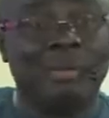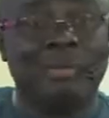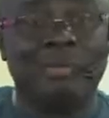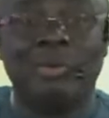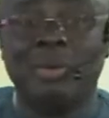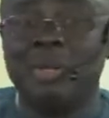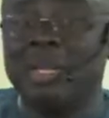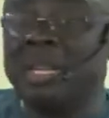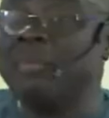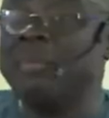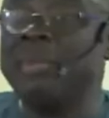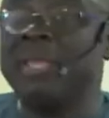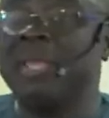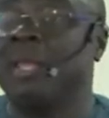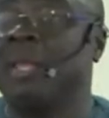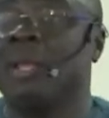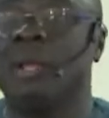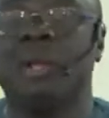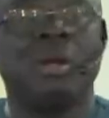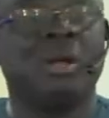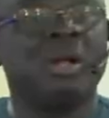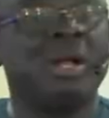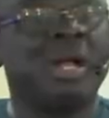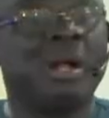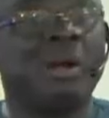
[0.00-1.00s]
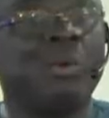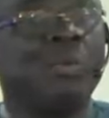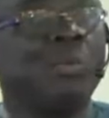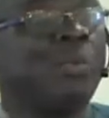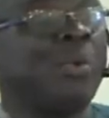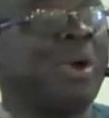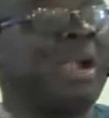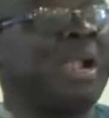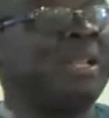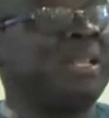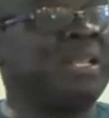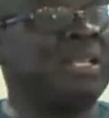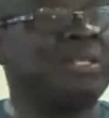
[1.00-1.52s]
Let me,
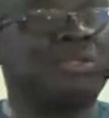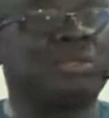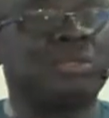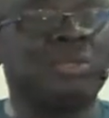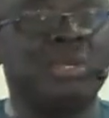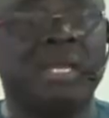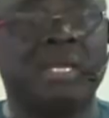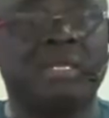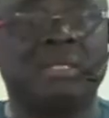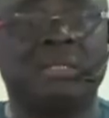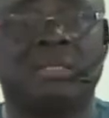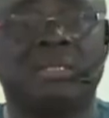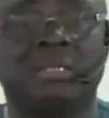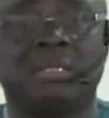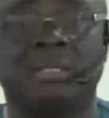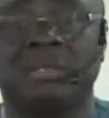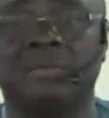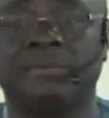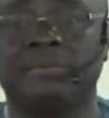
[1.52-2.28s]
where are the students?